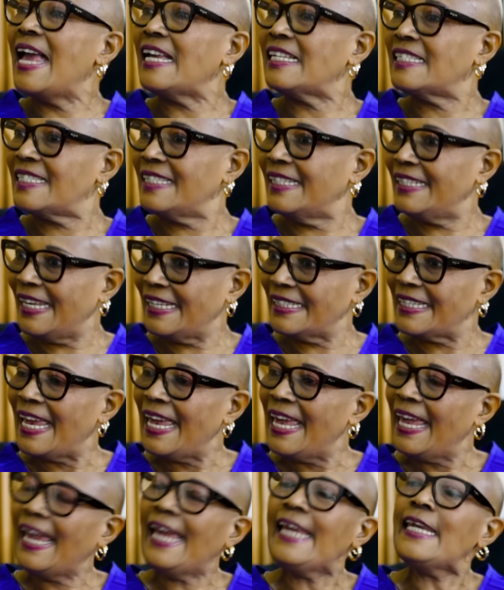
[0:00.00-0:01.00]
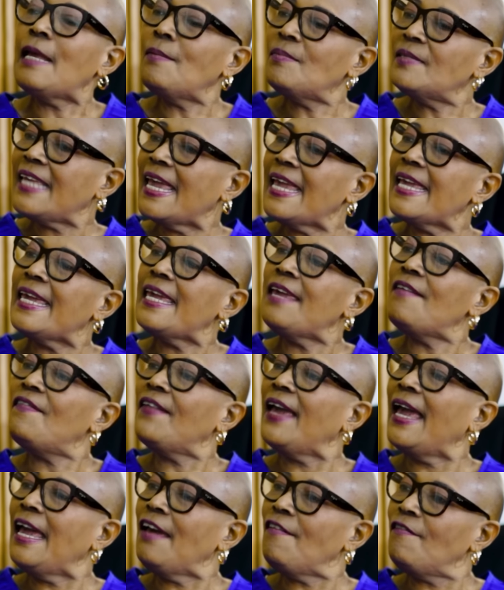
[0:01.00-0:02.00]
excellent. And I'm saying if
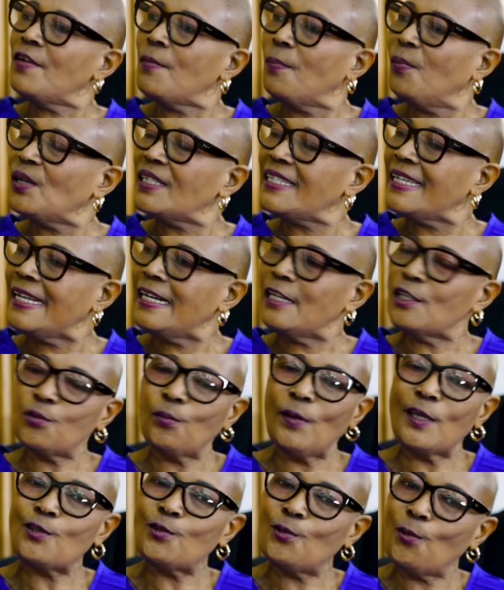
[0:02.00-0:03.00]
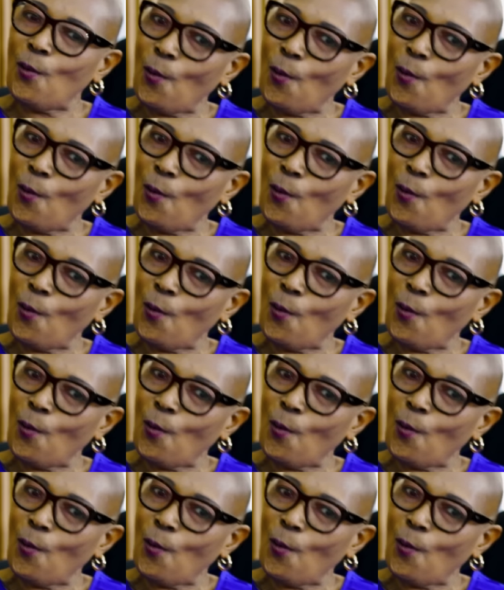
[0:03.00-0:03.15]
everybody else was to